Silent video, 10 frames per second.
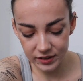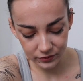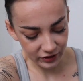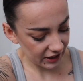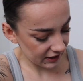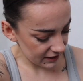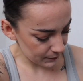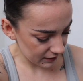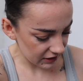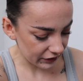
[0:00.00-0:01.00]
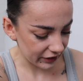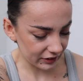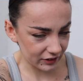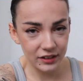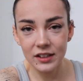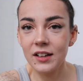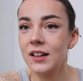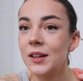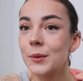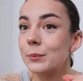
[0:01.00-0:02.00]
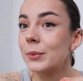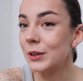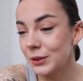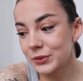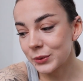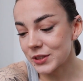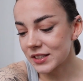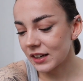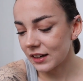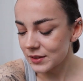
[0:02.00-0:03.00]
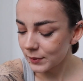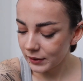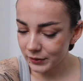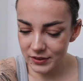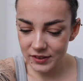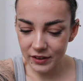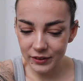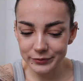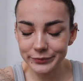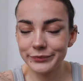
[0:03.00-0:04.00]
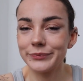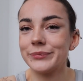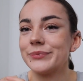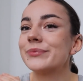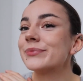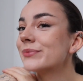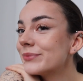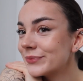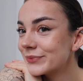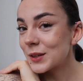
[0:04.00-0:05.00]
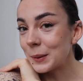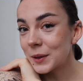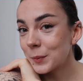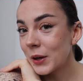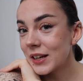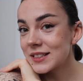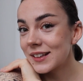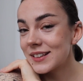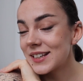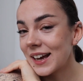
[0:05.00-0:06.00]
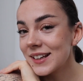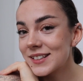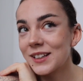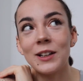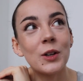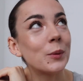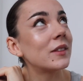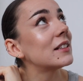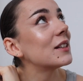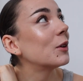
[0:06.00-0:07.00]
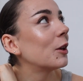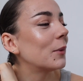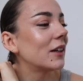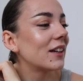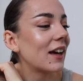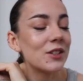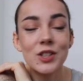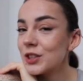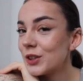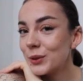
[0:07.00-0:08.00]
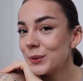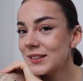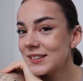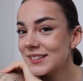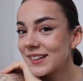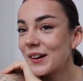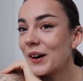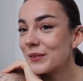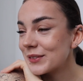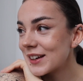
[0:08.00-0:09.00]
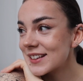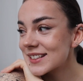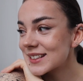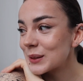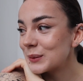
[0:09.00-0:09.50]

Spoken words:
and really nice material, beautiful design as well. So I'm gonna put it to the test along with this equipment and do our first